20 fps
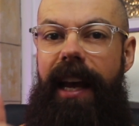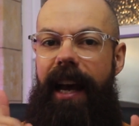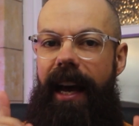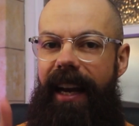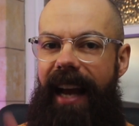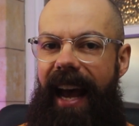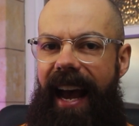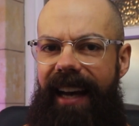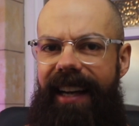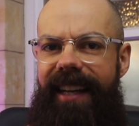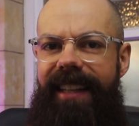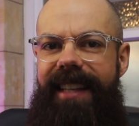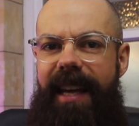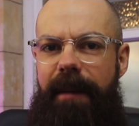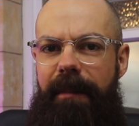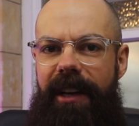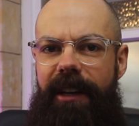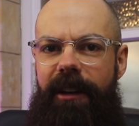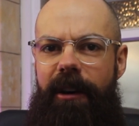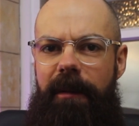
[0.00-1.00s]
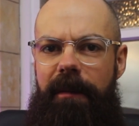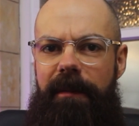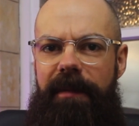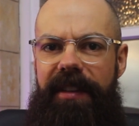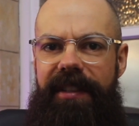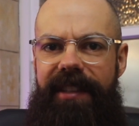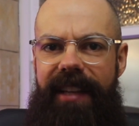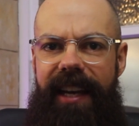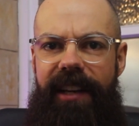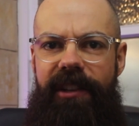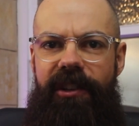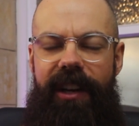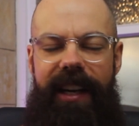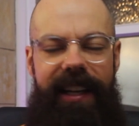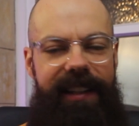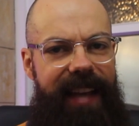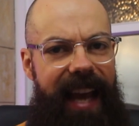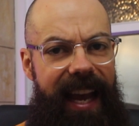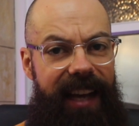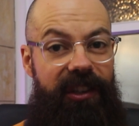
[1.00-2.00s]
An academic conversation
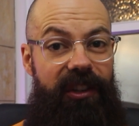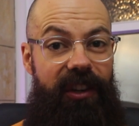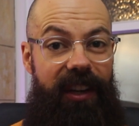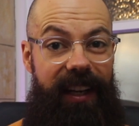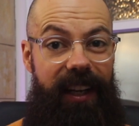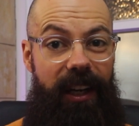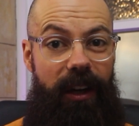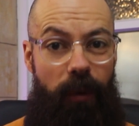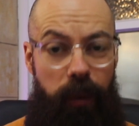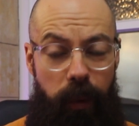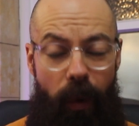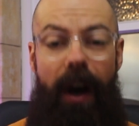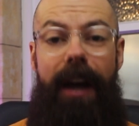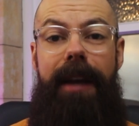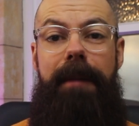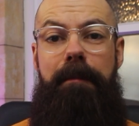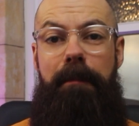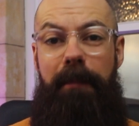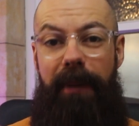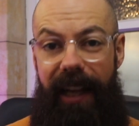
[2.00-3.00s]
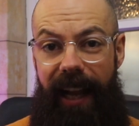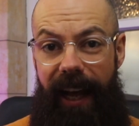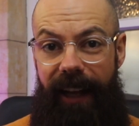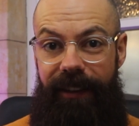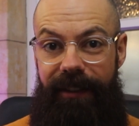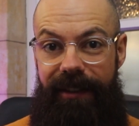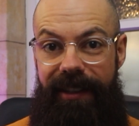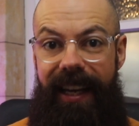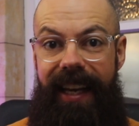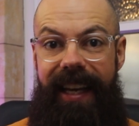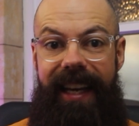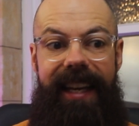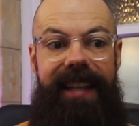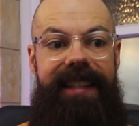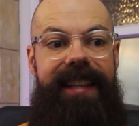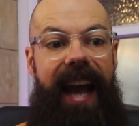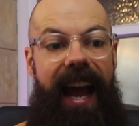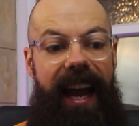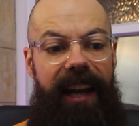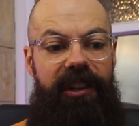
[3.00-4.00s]
is actually quite blunt,
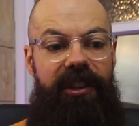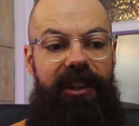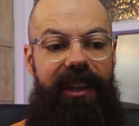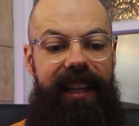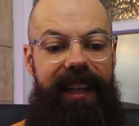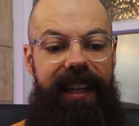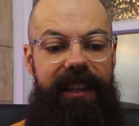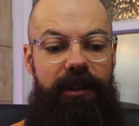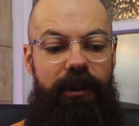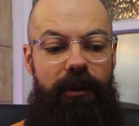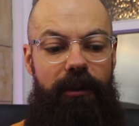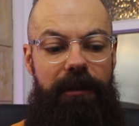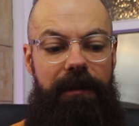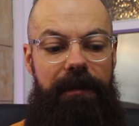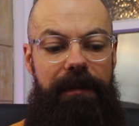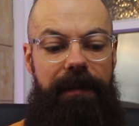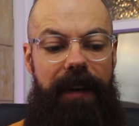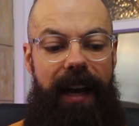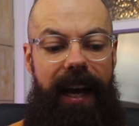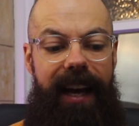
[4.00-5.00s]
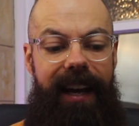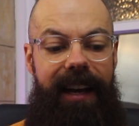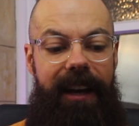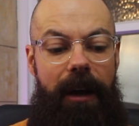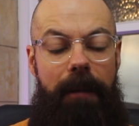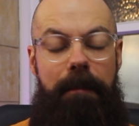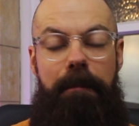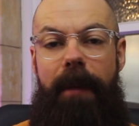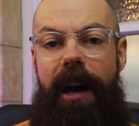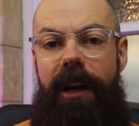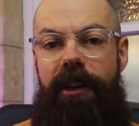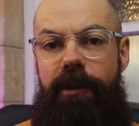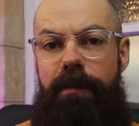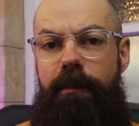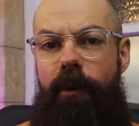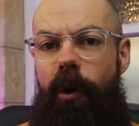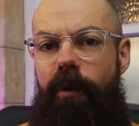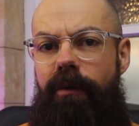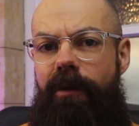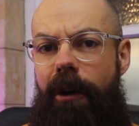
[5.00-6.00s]
is actually sort of uh, much
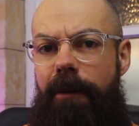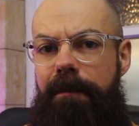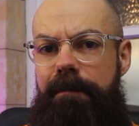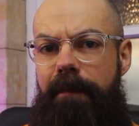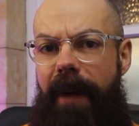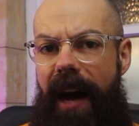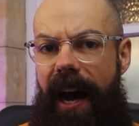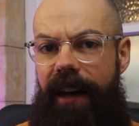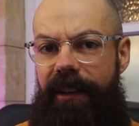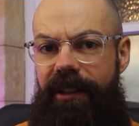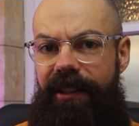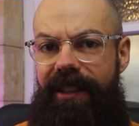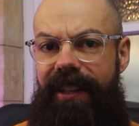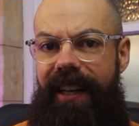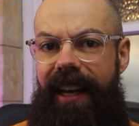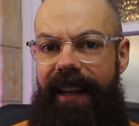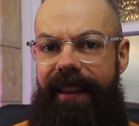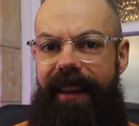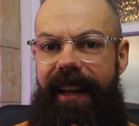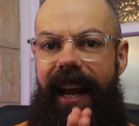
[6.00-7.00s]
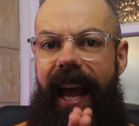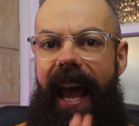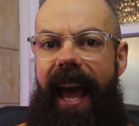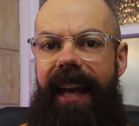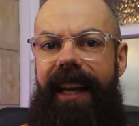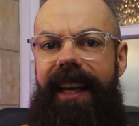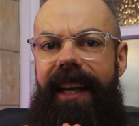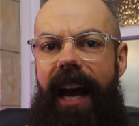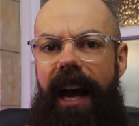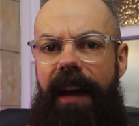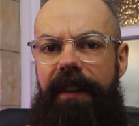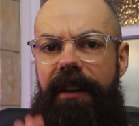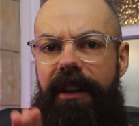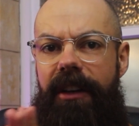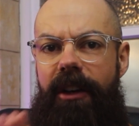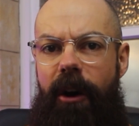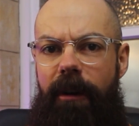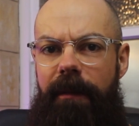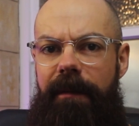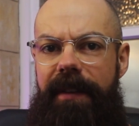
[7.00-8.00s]
more robust than any other
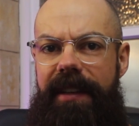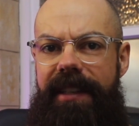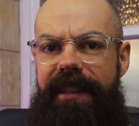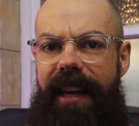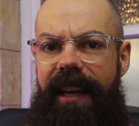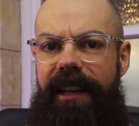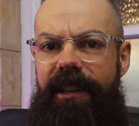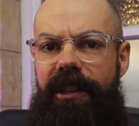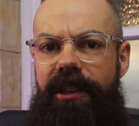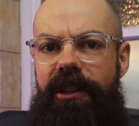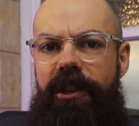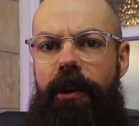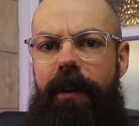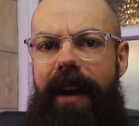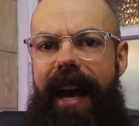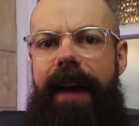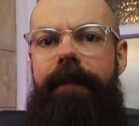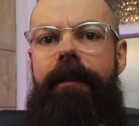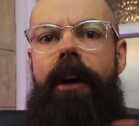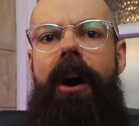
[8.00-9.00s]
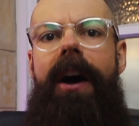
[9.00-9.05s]
conversations you have.